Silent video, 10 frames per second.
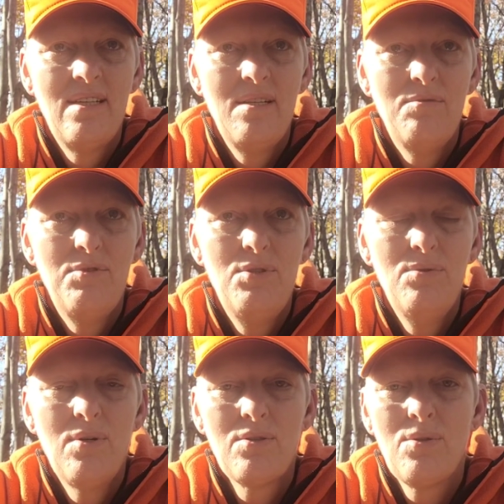if
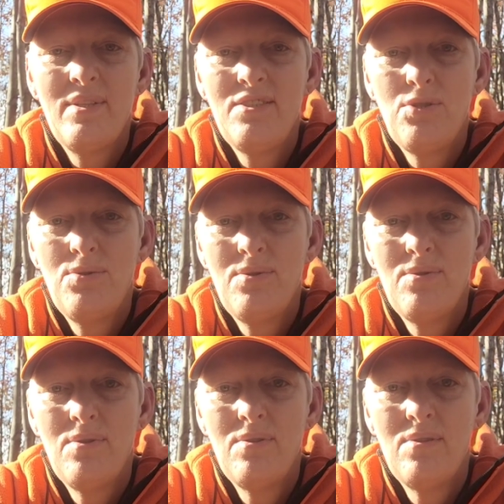you are going to
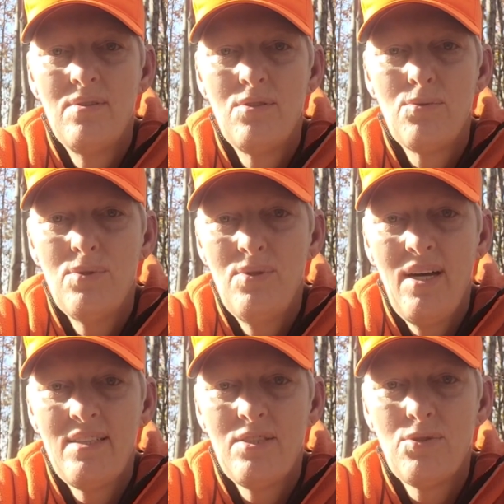thru
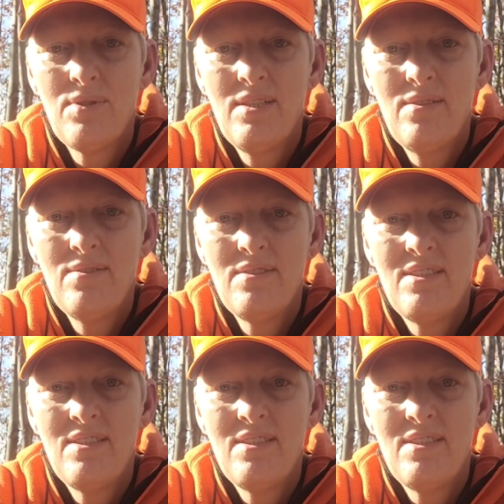hike a trail,